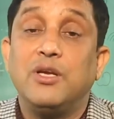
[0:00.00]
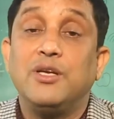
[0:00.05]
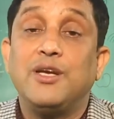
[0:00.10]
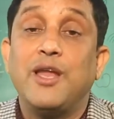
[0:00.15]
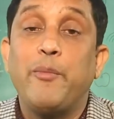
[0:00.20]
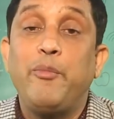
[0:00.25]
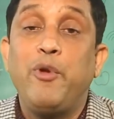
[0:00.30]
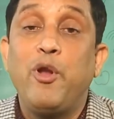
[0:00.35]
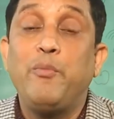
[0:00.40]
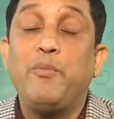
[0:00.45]

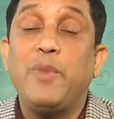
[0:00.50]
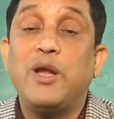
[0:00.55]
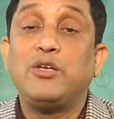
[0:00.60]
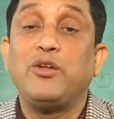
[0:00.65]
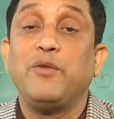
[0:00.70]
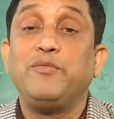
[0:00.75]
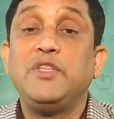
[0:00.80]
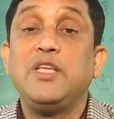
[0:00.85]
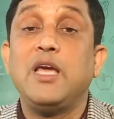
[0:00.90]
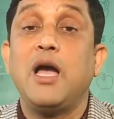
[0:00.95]
development
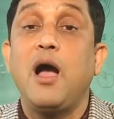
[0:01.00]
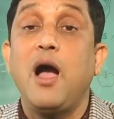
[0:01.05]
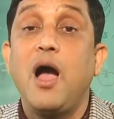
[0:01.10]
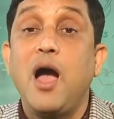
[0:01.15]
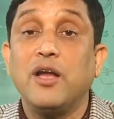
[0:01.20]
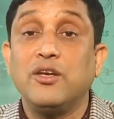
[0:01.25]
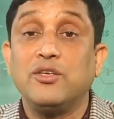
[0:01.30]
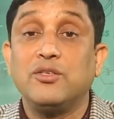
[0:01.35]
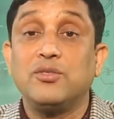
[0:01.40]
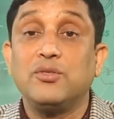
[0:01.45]
of the
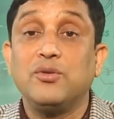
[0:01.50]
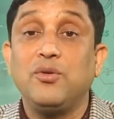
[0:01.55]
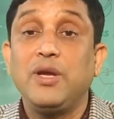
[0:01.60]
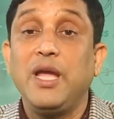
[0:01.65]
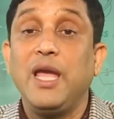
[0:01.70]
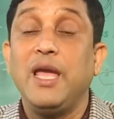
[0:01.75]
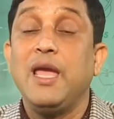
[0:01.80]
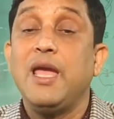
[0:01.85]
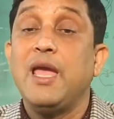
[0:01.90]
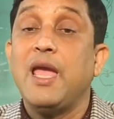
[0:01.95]
heart,
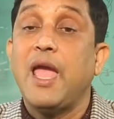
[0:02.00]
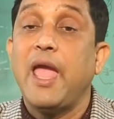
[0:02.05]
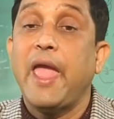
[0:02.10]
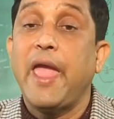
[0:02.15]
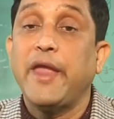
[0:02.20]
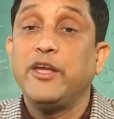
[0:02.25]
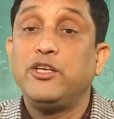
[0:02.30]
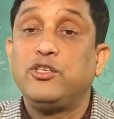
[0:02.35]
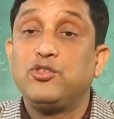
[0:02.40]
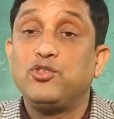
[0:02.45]
okay.
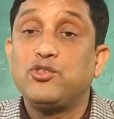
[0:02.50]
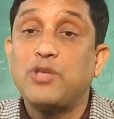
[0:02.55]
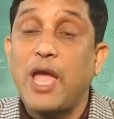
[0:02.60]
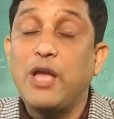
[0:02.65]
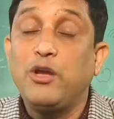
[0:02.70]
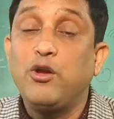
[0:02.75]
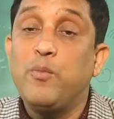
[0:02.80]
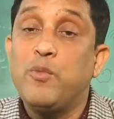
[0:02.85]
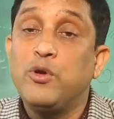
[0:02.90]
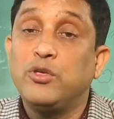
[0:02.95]
And
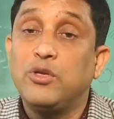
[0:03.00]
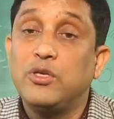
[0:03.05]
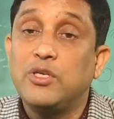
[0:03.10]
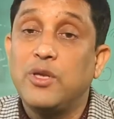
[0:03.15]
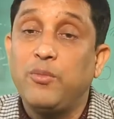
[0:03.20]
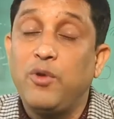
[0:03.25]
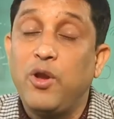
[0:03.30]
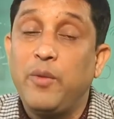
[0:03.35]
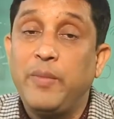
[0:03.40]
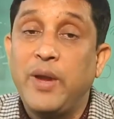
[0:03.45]
psychomotor
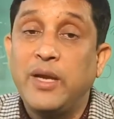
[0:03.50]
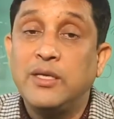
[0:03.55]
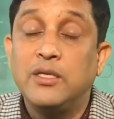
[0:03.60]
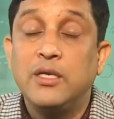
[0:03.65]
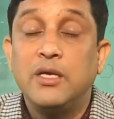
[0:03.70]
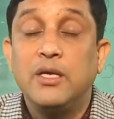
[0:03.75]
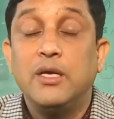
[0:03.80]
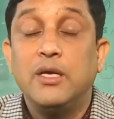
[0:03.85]
development,